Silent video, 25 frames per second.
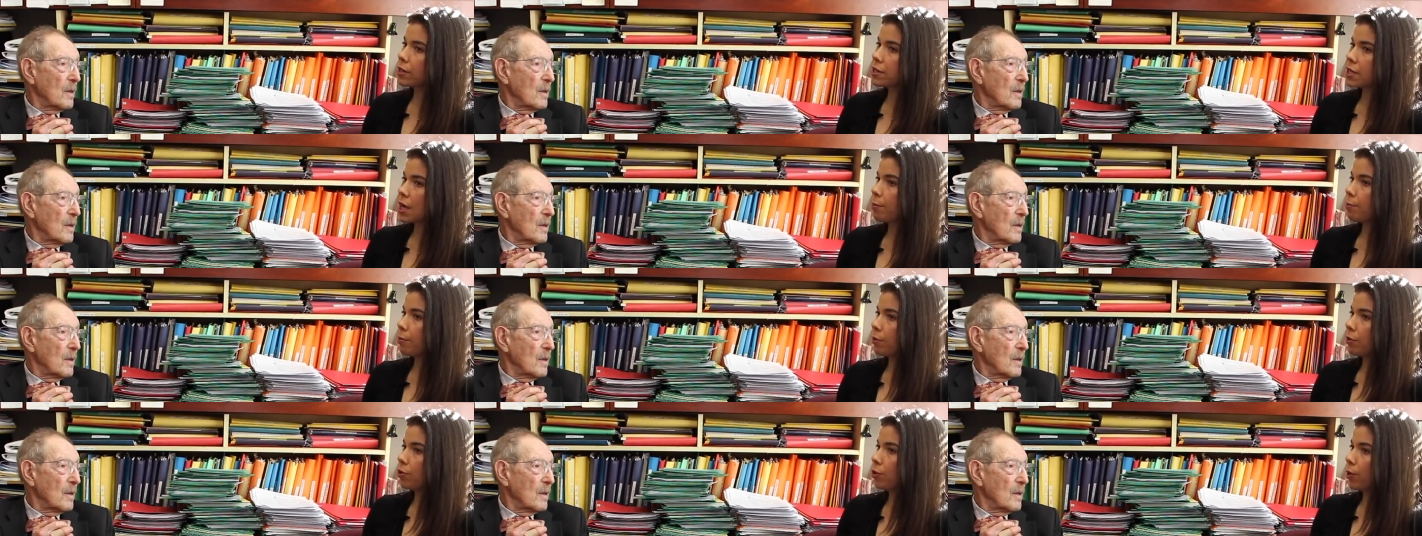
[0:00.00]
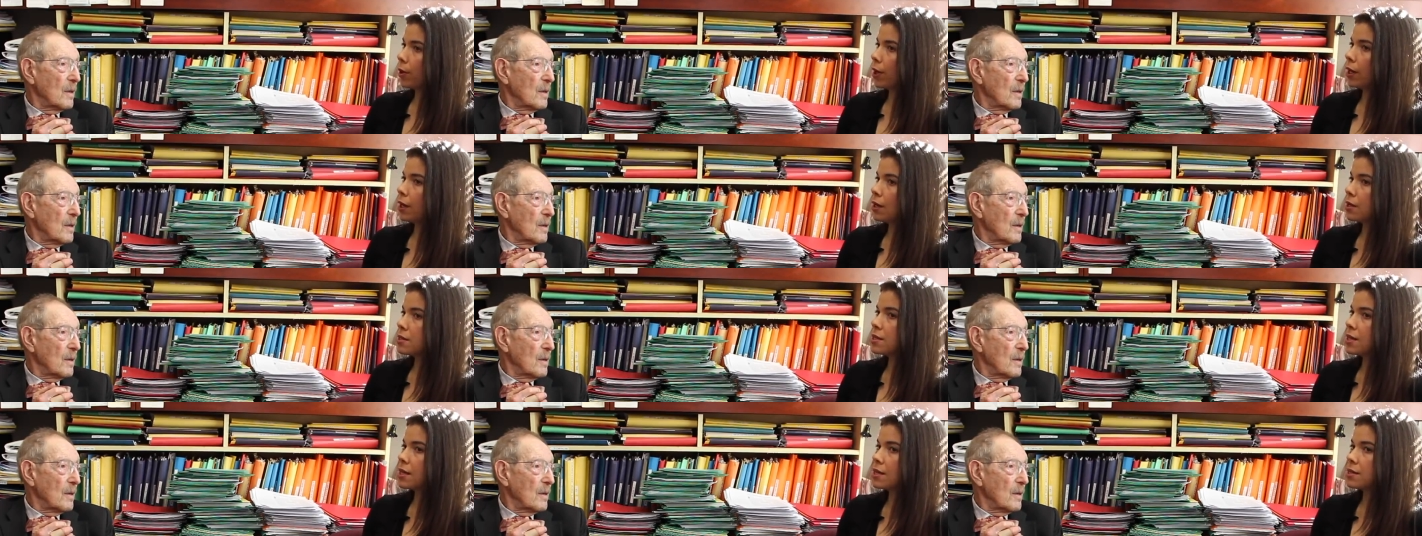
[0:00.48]
Speaker 1: example, lutein
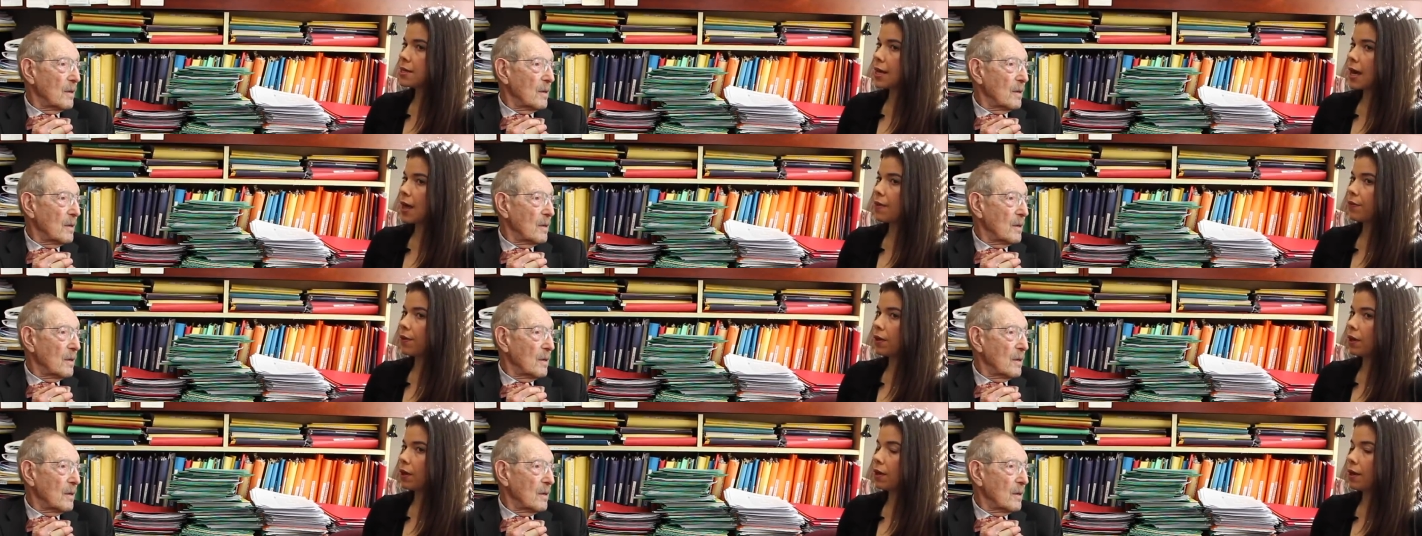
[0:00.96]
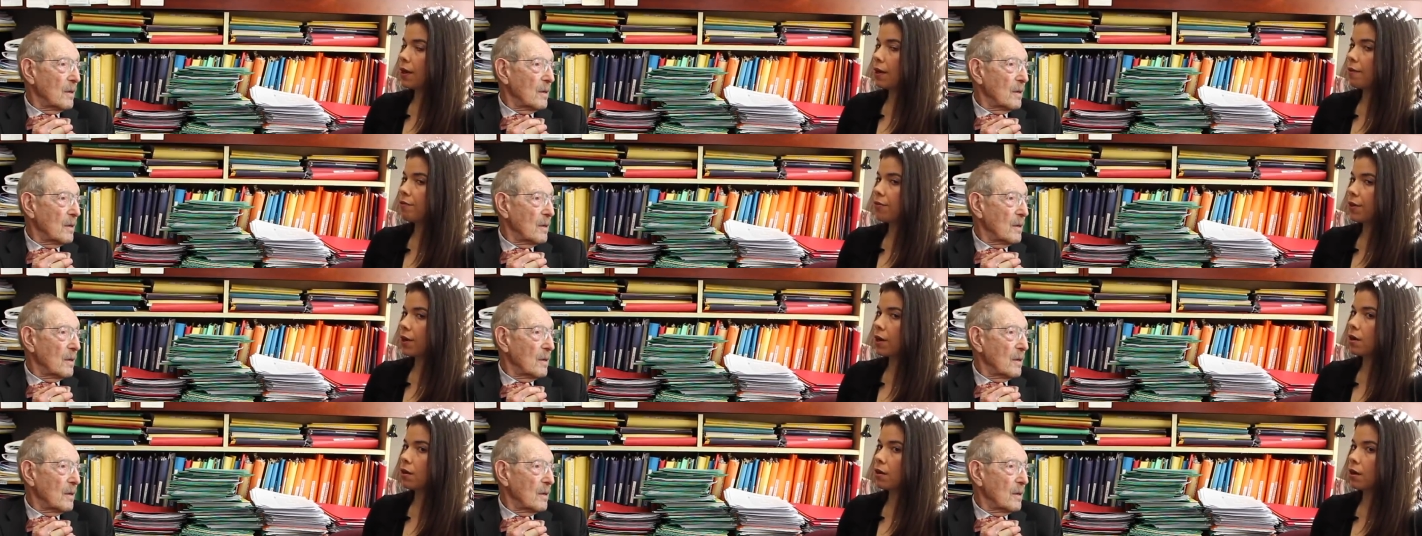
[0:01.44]
and zeaxanthin, if
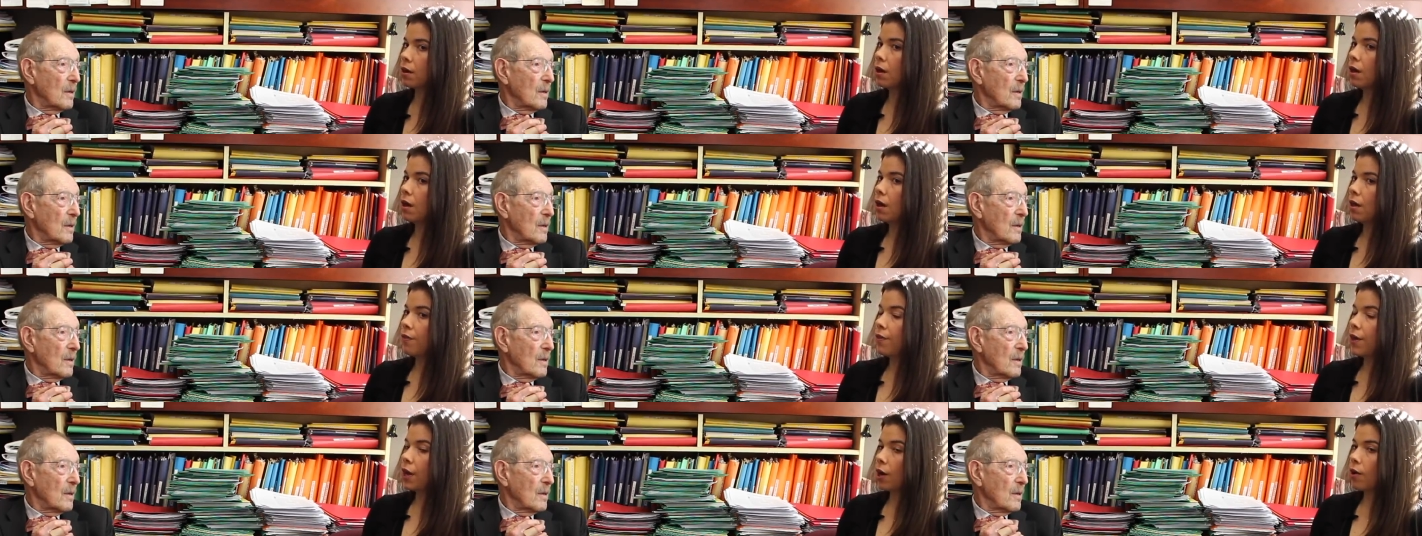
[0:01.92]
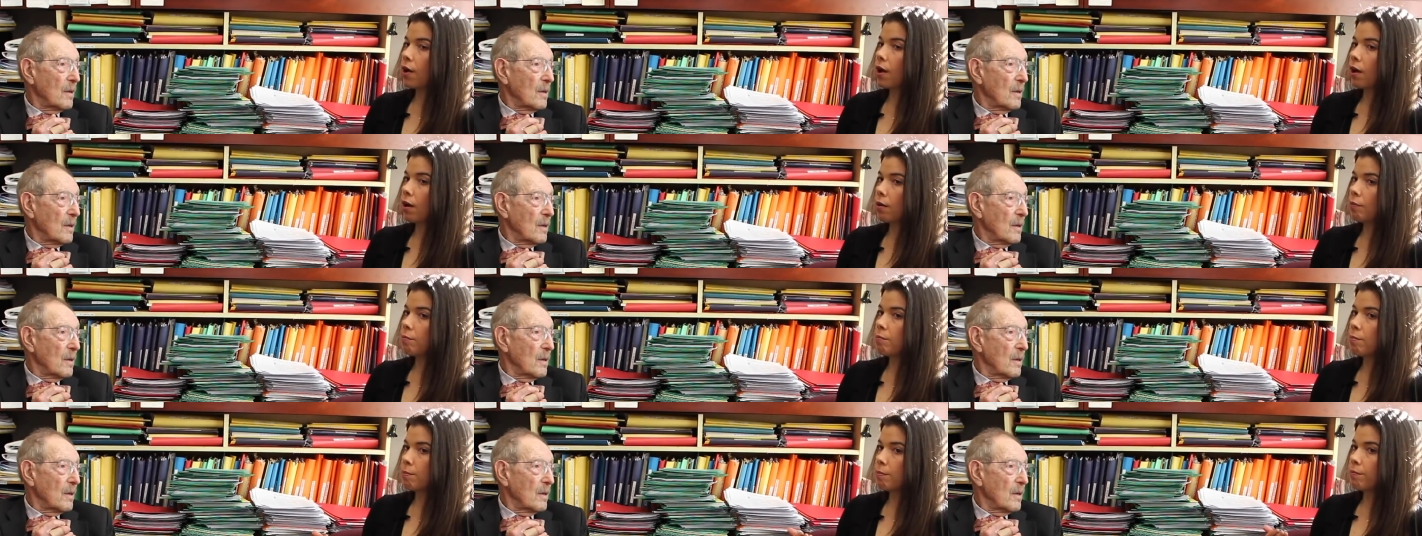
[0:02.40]
they are
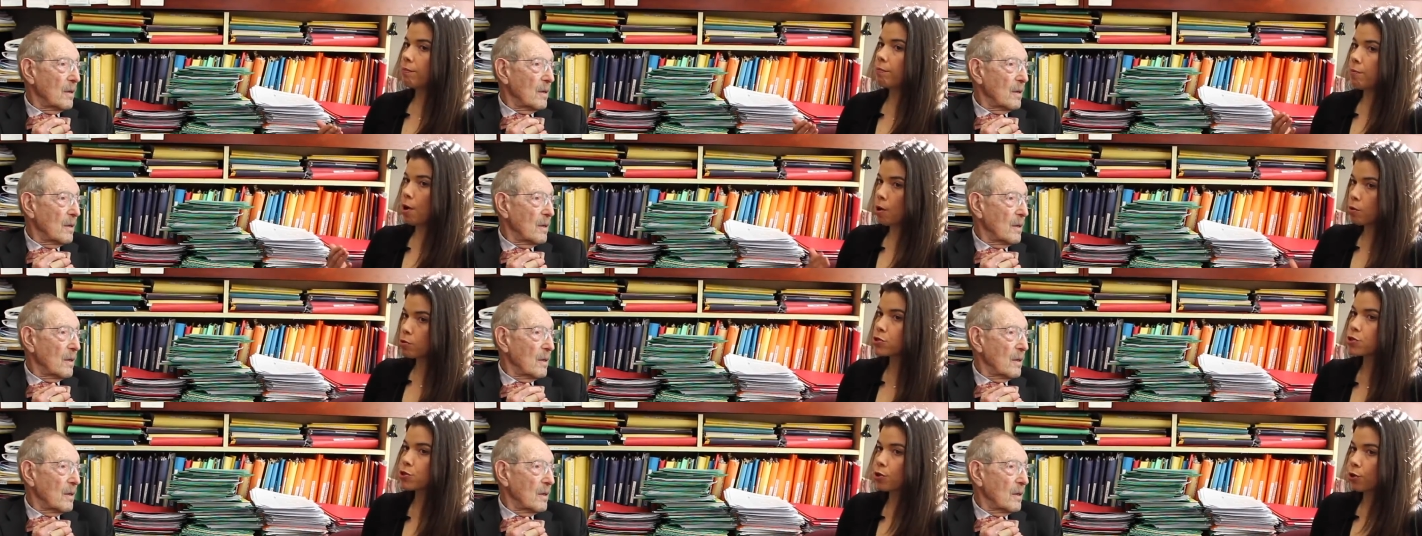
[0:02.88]
most